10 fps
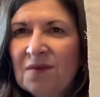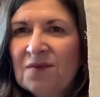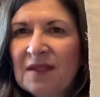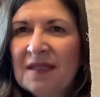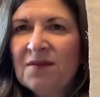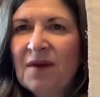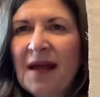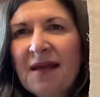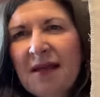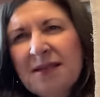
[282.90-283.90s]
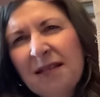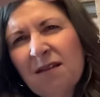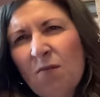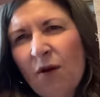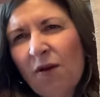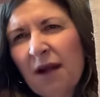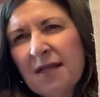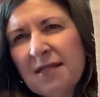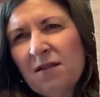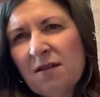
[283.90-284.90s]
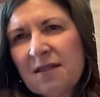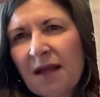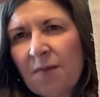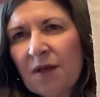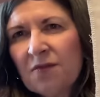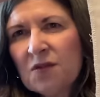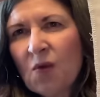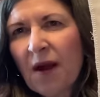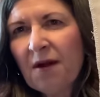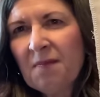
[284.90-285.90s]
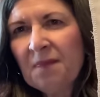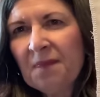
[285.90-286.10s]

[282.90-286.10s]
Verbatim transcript: really, I, it's still more, it still looks like a bit of a square.